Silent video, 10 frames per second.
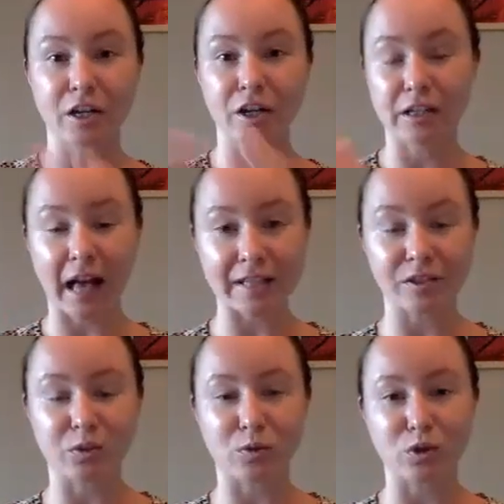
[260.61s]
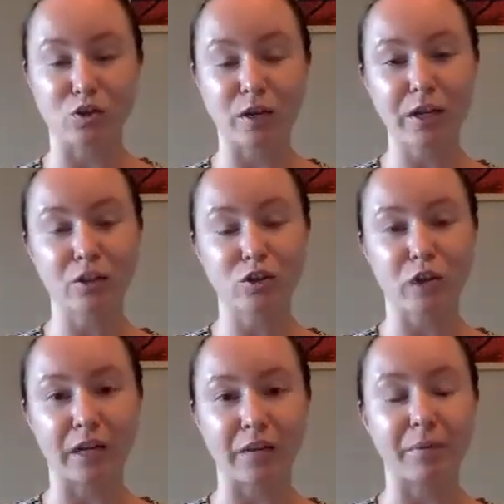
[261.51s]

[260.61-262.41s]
classical strength training,